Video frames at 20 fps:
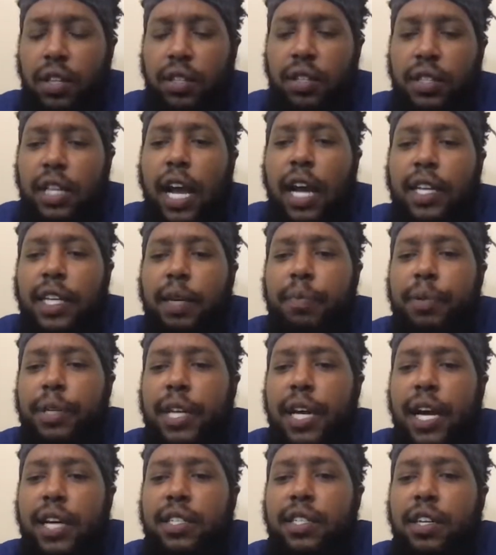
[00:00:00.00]
Nah, Dippin'
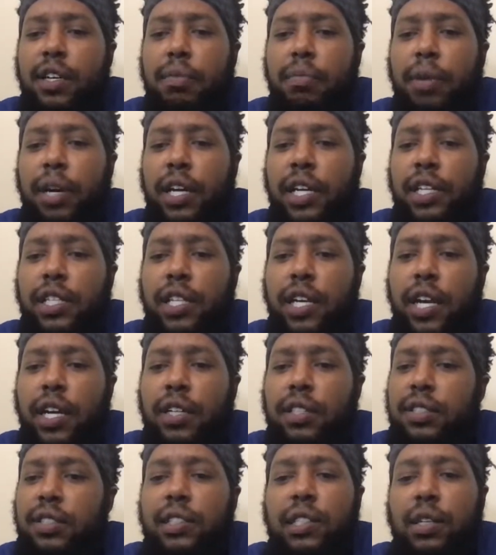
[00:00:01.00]
Dot's good money, Jack.
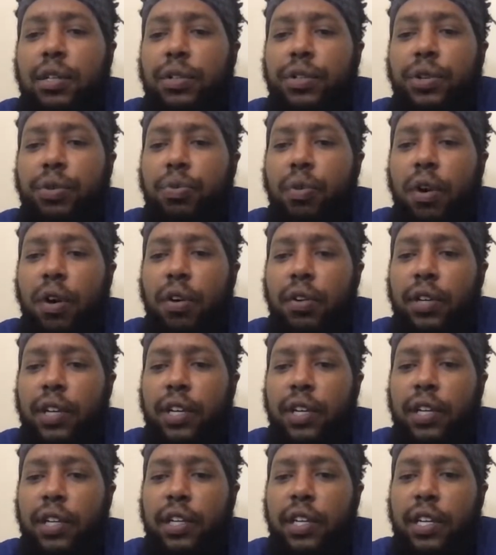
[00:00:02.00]
So you're wrong
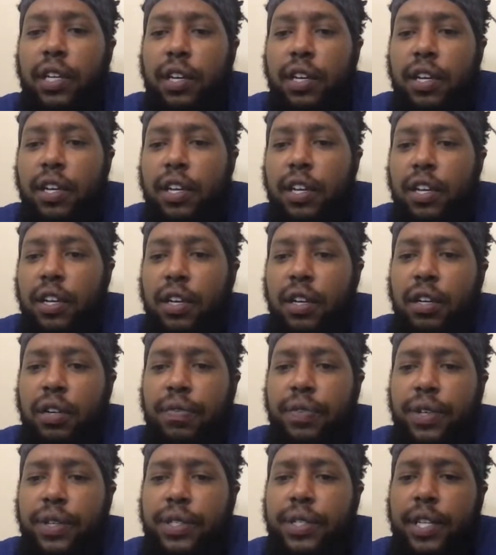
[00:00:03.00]
there.
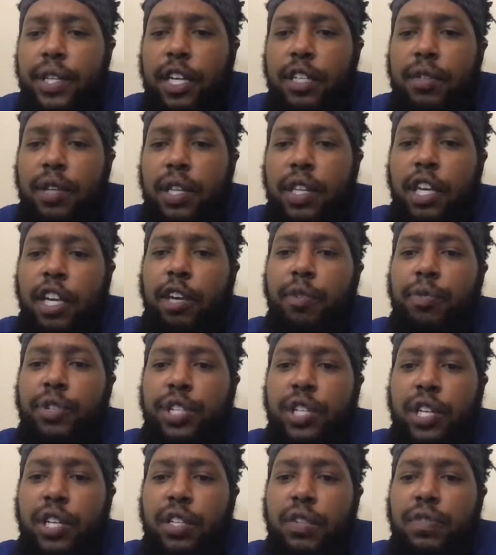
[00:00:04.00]
Feels nice. I think he would
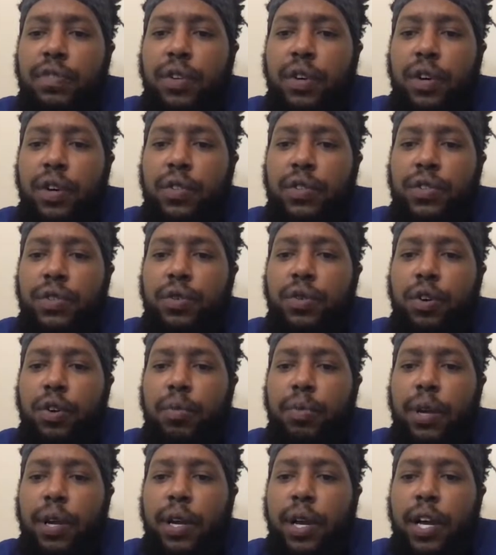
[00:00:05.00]
change if you honestly
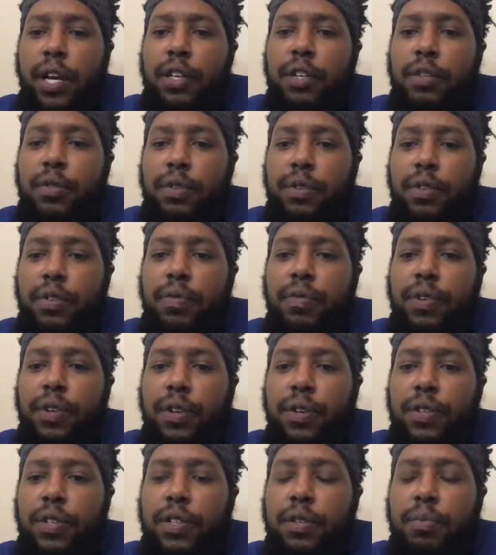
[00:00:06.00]
quarterback.
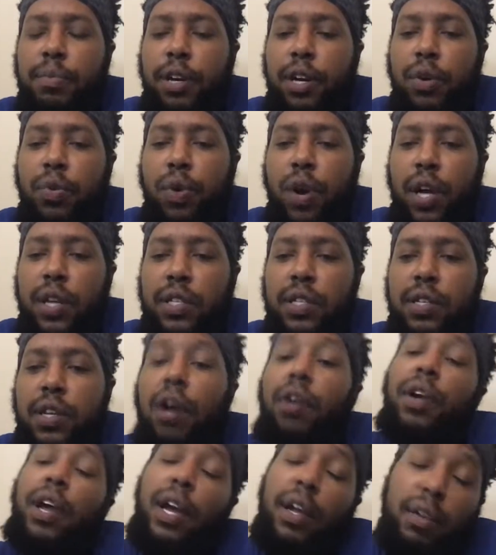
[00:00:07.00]
Fields is a better Watson.
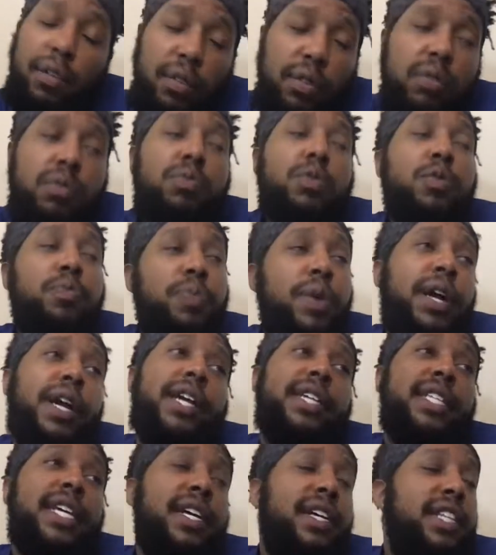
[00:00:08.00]
Okay, respect,
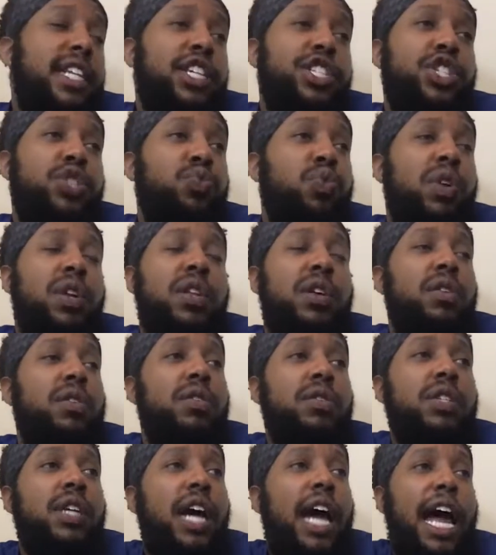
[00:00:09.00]
because that's just one of
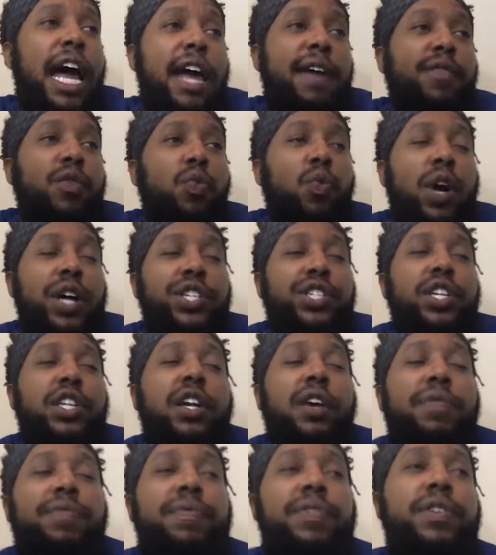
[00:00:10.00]
those. I haven't watched
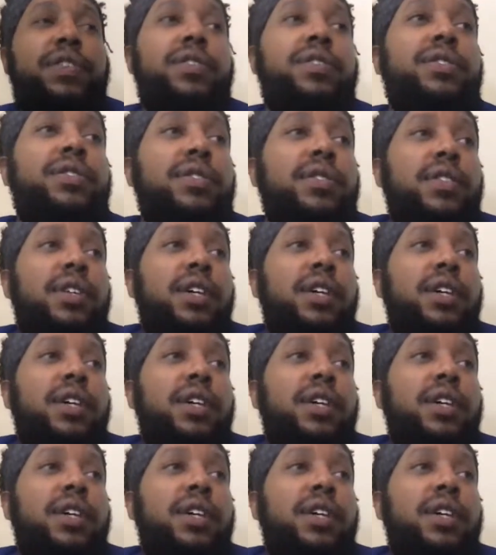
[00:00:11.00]
enough Fields.